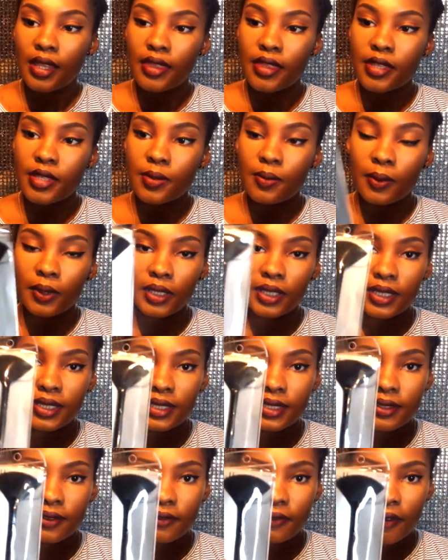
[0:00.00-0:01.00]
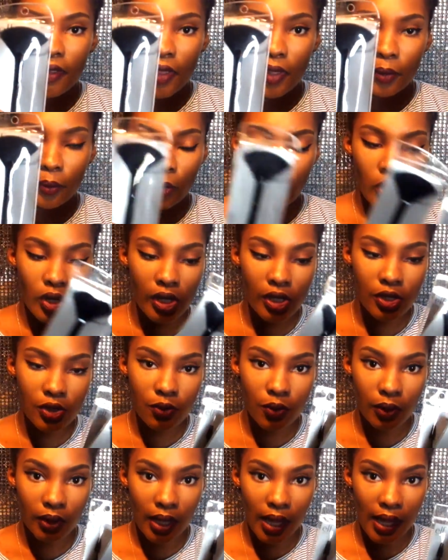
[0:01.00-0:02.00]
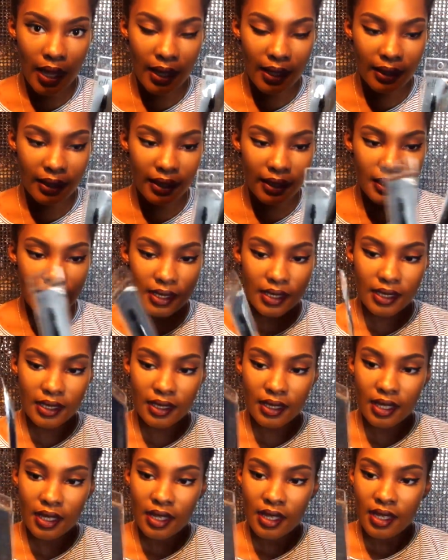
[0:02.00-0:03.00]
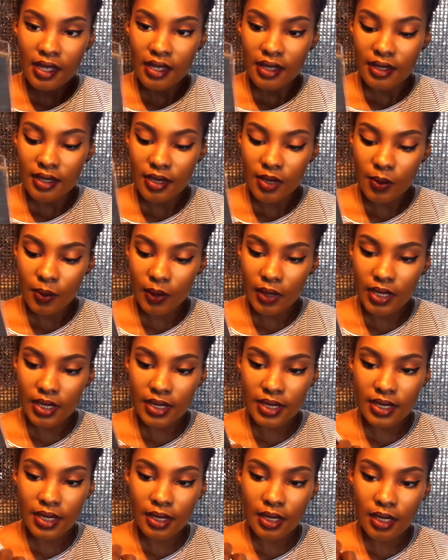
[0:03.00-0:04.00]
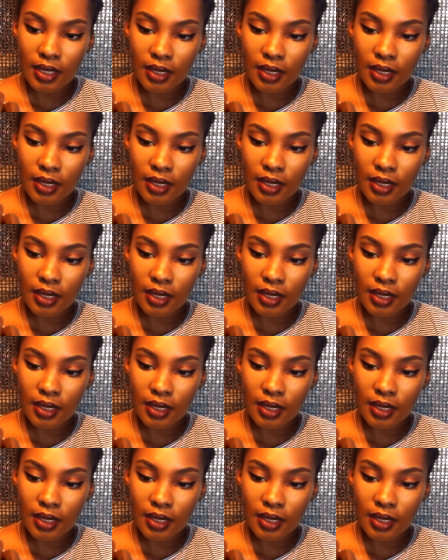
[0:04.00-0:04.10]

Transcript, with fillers: This one is the fan brush for the highlighting. This one is